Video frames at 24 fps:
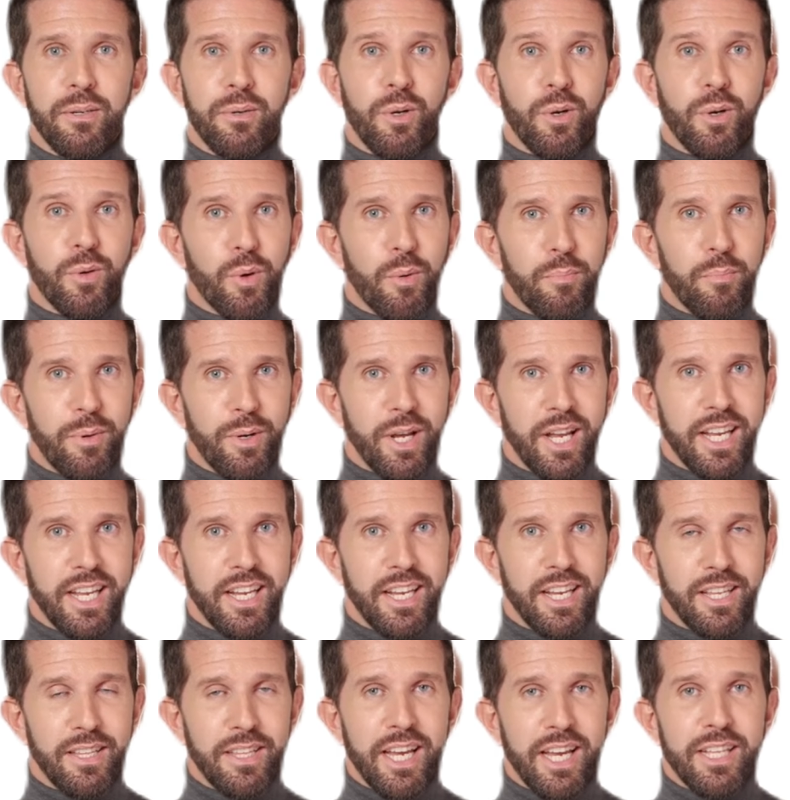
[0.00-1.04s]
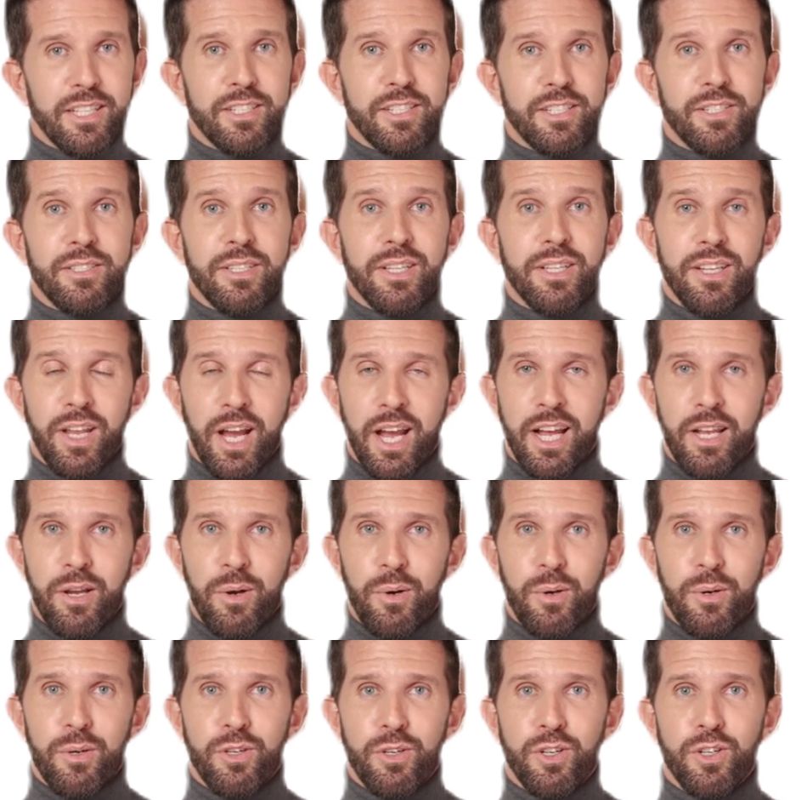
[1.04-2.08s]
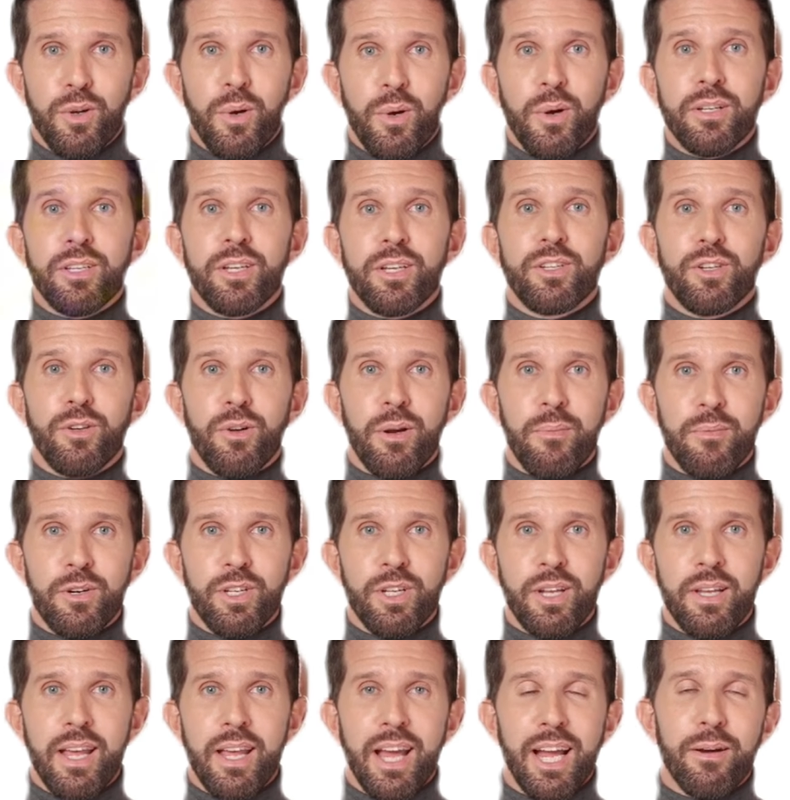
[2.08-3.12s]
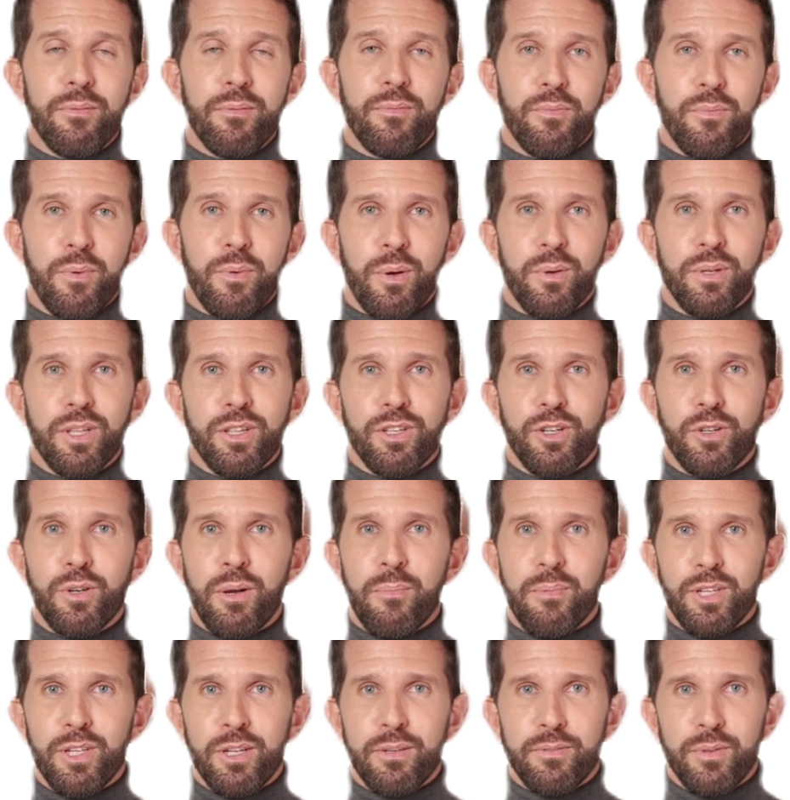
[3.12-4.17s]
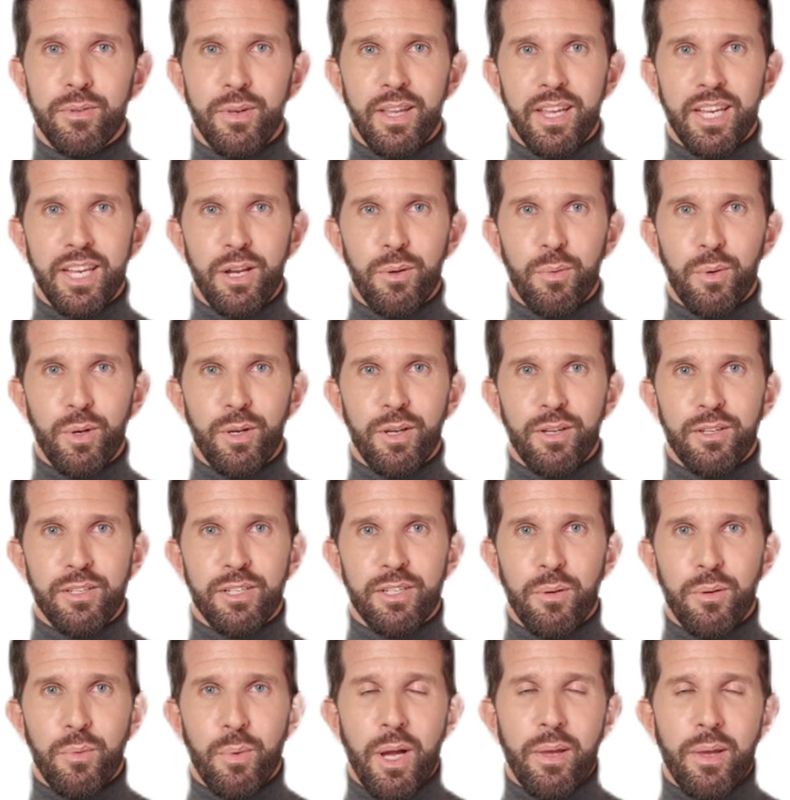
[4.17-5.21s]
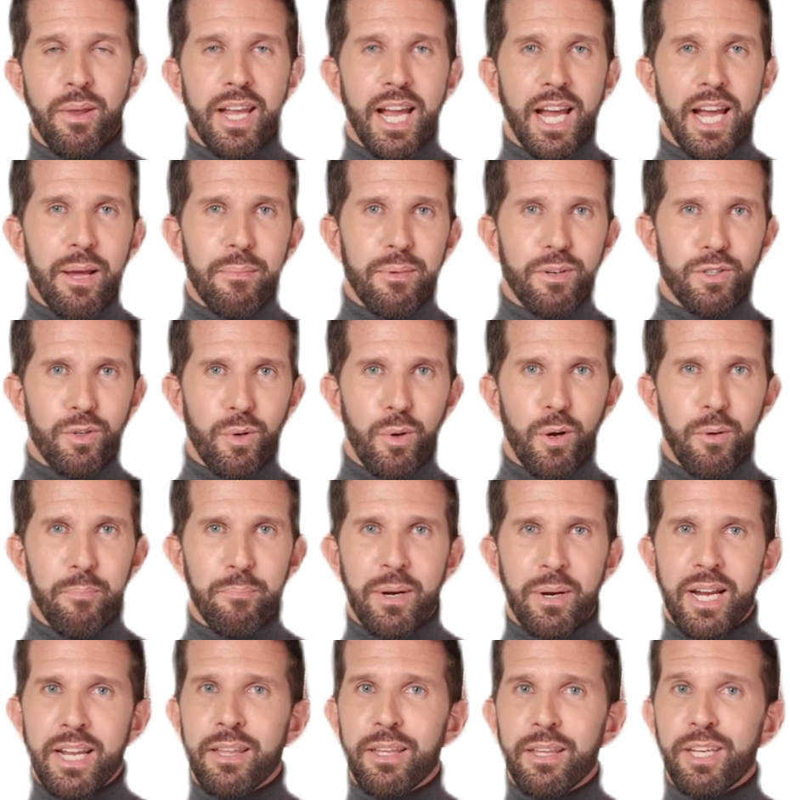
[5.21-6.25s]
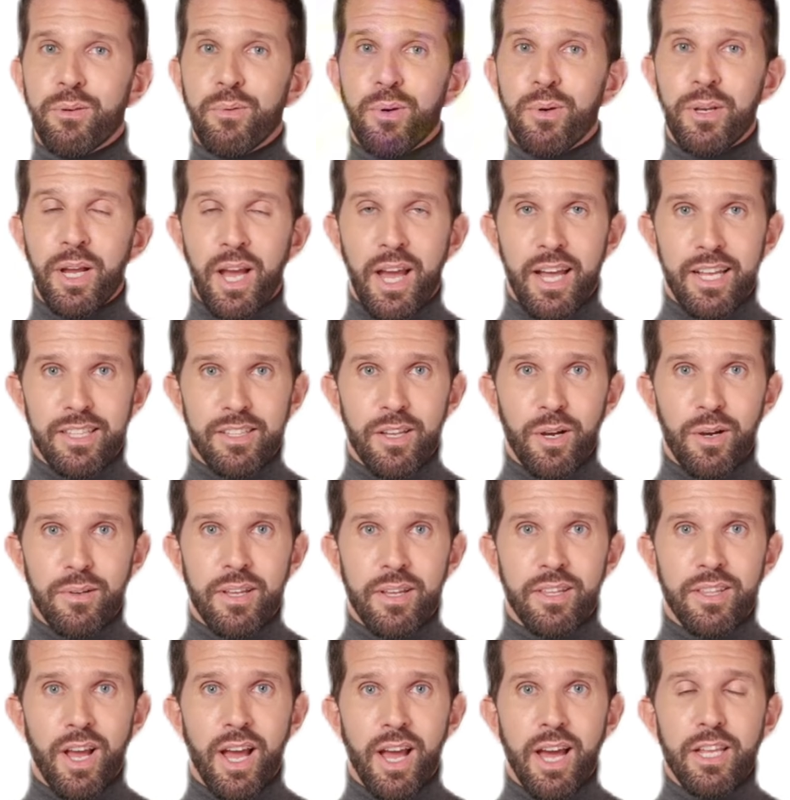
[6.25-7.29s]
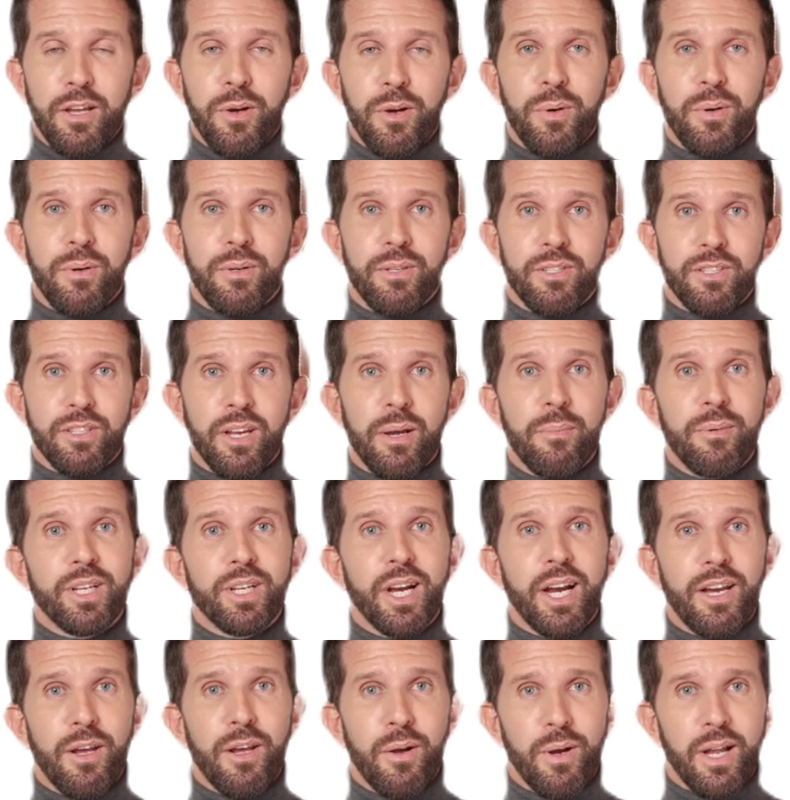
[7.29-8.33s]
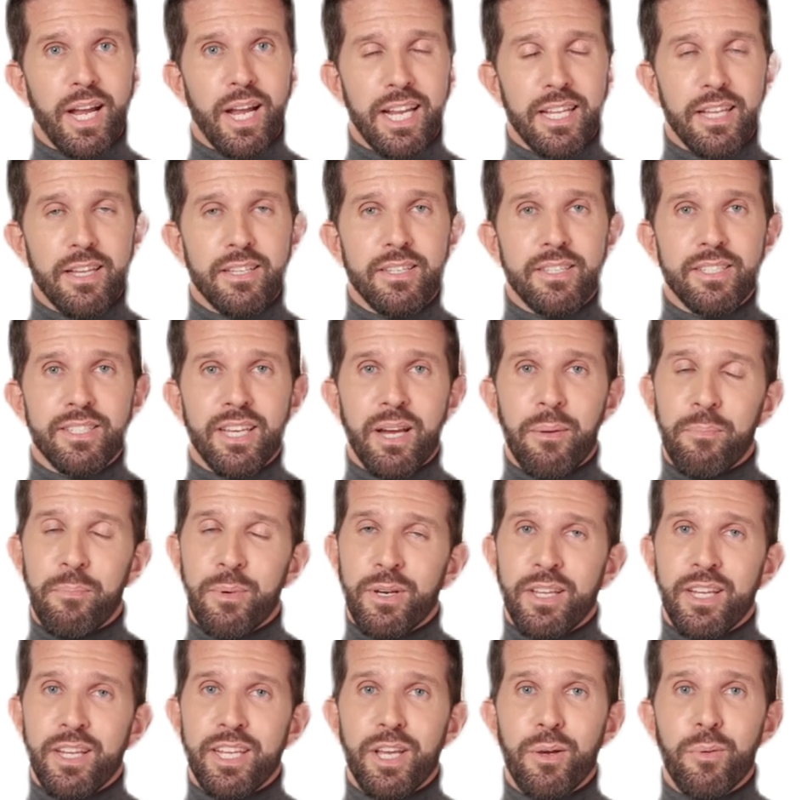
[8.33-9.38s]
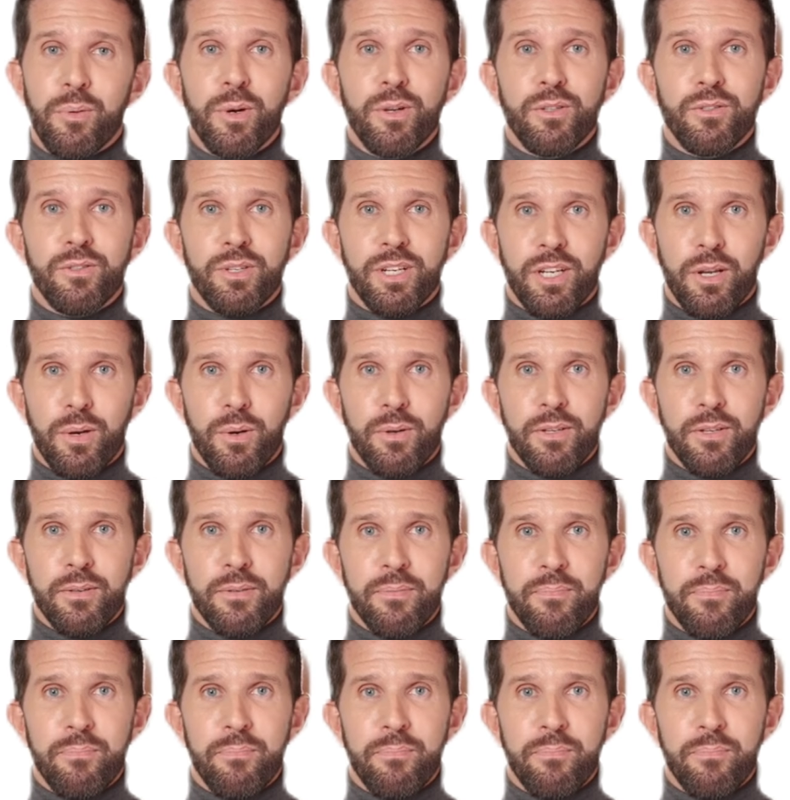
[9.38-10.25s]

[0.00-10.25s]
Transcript: Google Play indexes the title, short description, and full description for keywords, while the App Store mainly relies on the title, subtitle, and a separate keyword field.